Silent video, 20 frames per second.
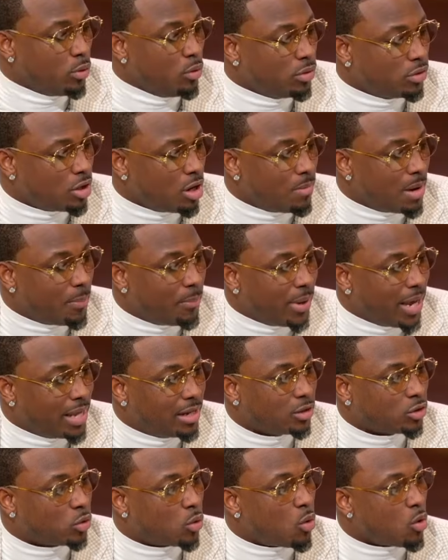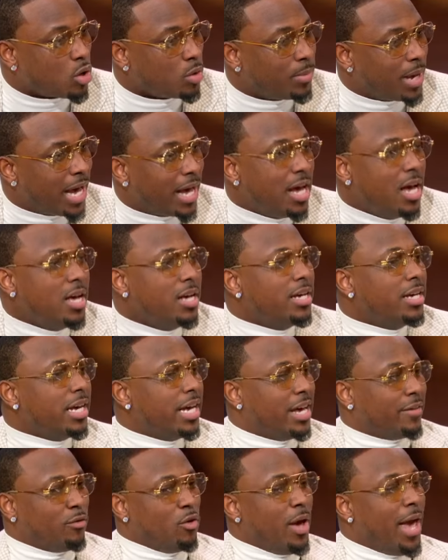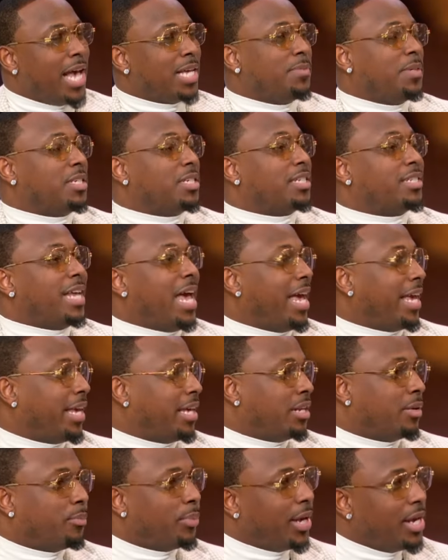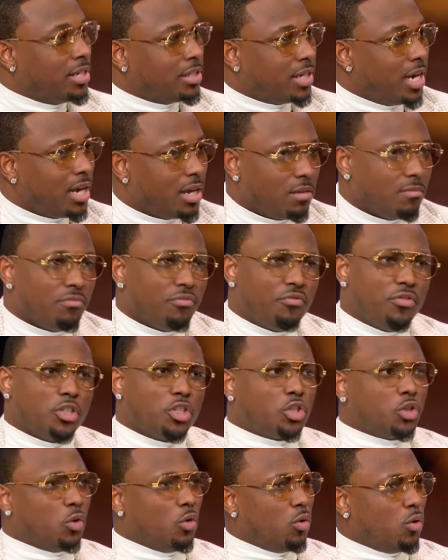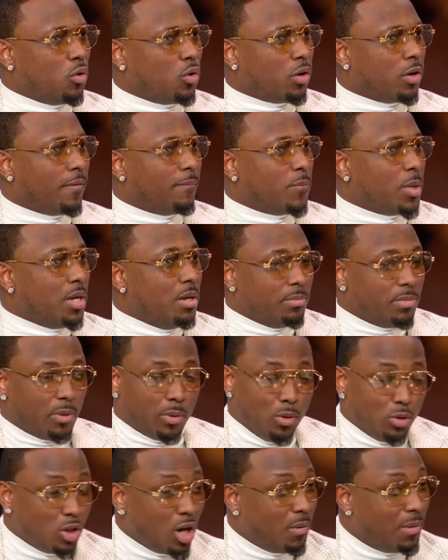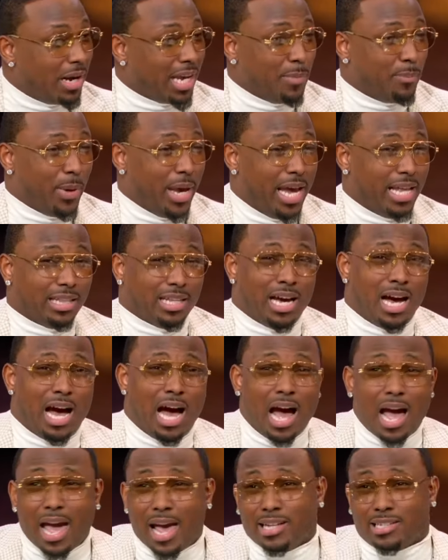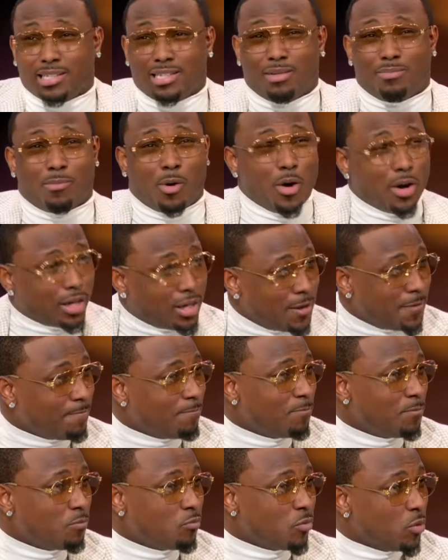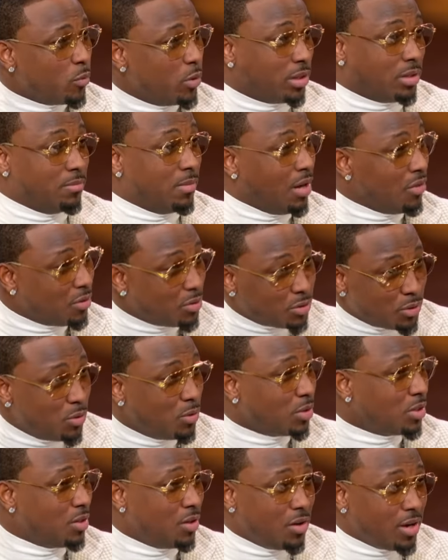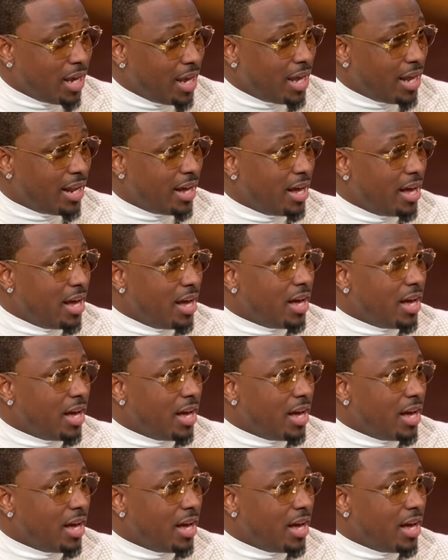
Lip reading: when you talk about paying this quarterback, if you ask me should Dak get a paycheck, for sure. But when you're talking about getting paid the highest of the market, with the mother dudes and all that,